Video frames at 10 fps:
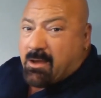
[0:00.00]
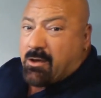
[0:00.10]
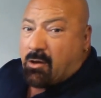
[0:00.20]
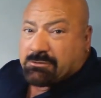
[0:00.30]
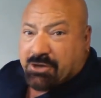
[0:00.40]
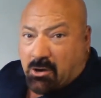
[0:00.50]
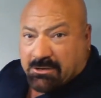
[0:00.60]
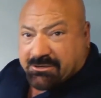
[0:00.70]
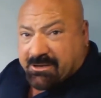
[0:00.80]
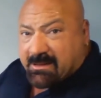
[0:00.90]
No
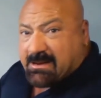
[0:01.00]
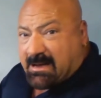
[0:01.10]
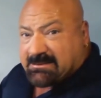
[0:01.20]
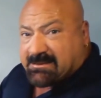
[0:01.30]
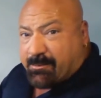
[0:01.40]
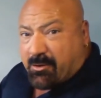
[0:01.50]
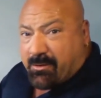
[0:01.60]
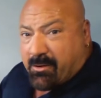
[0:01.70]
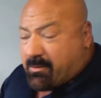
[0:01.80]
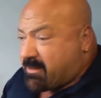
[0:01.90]
charge to the
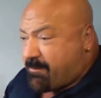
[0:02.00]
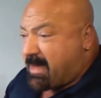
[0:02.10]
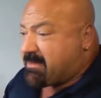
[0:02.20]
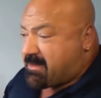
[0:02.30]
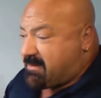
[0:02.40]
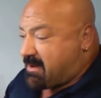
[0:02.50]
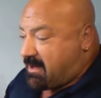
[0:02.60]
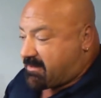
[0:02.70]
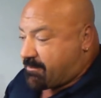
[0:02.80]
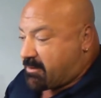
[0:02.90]
customer, no expense to the
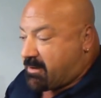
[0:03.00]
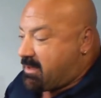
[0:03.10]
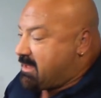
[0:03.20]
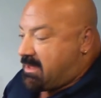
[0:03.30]
customer.